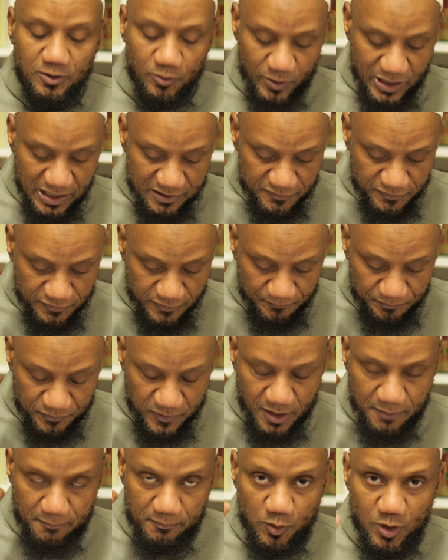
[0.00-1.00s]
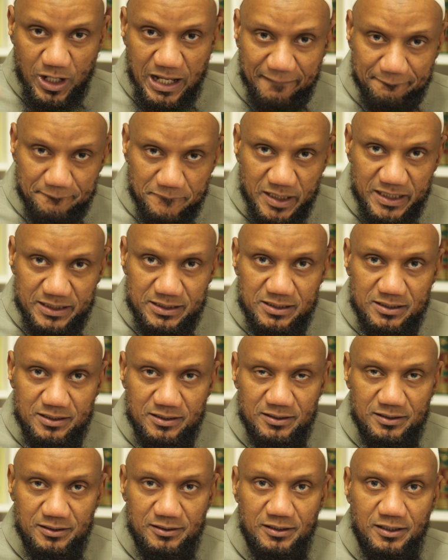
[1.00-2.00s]
we have Muhammad,
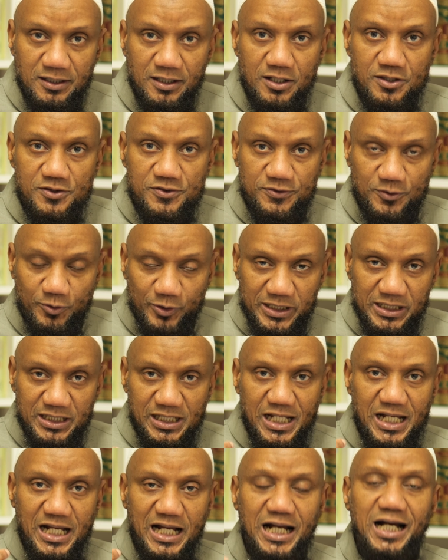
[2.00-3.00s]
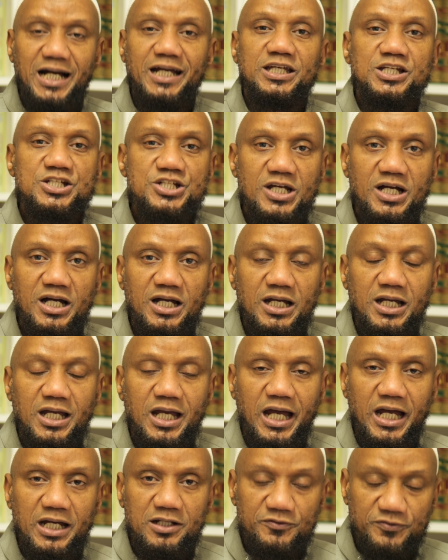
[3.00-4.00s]
3, Aisha,
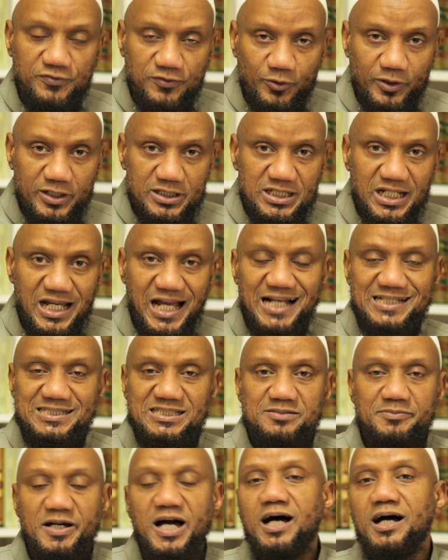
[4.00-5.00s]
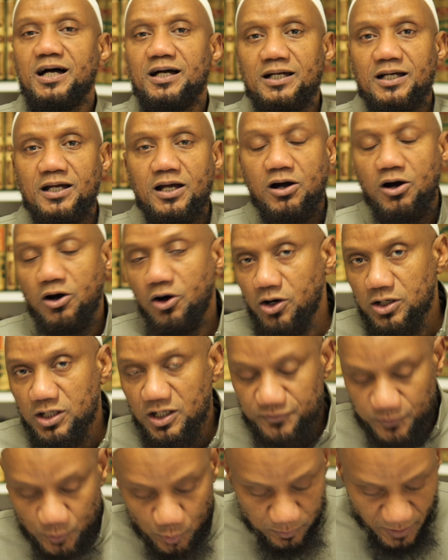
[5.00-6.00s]
and 4th, Asma, all
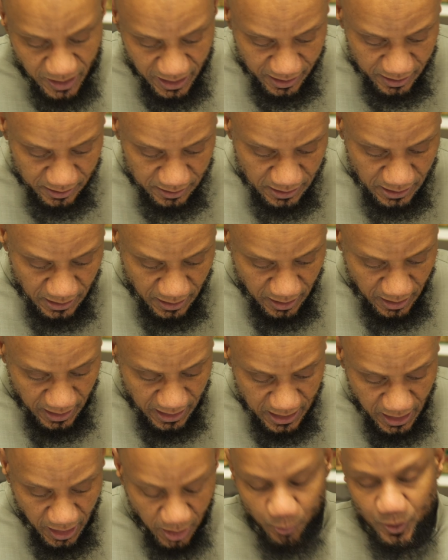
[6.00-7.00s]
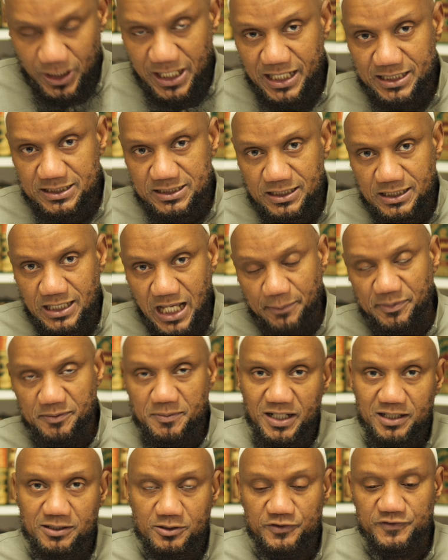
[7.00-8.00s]
of whom are Awlad Abu
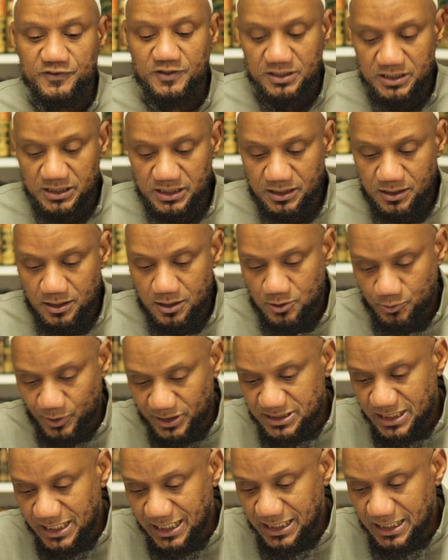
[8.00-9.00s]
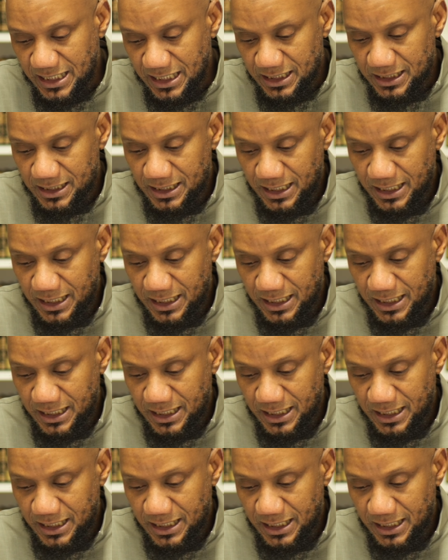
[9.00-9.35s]
Bakr as-Siddiq Rata'ala